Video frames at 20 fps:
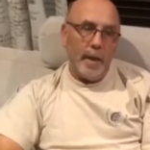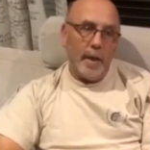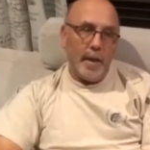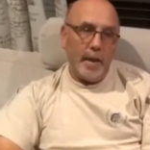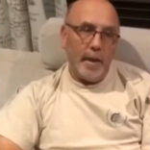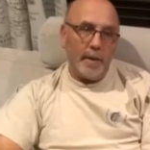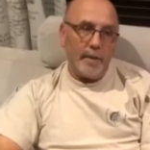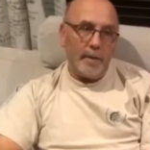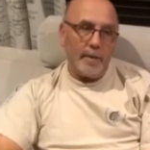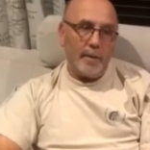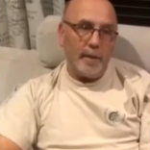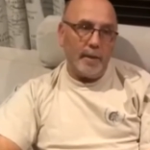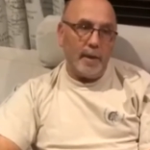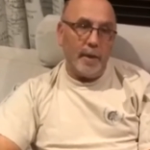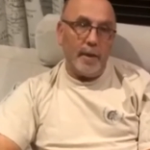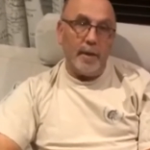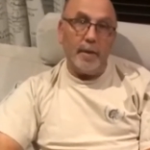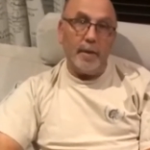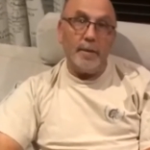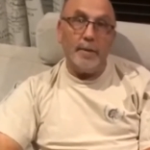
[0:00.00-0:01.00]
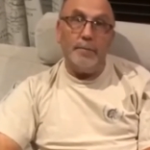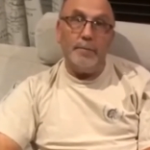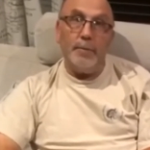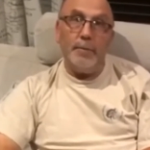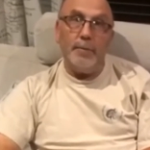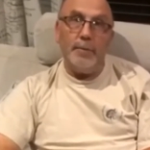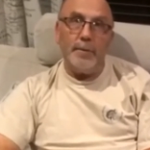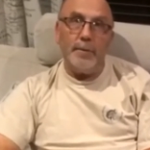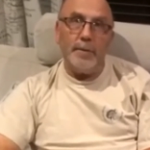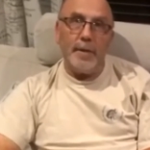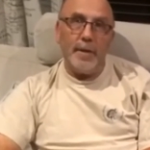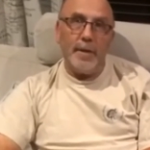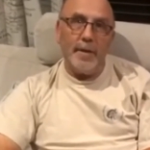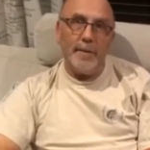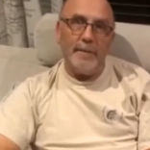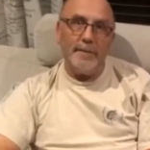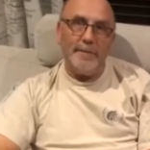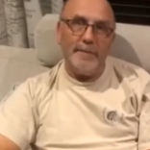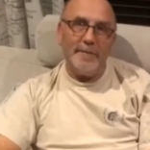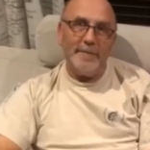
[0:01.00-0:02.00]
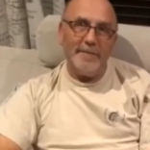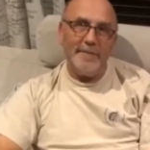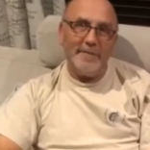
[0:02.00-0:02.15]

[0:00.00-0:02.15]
and uh, experience life.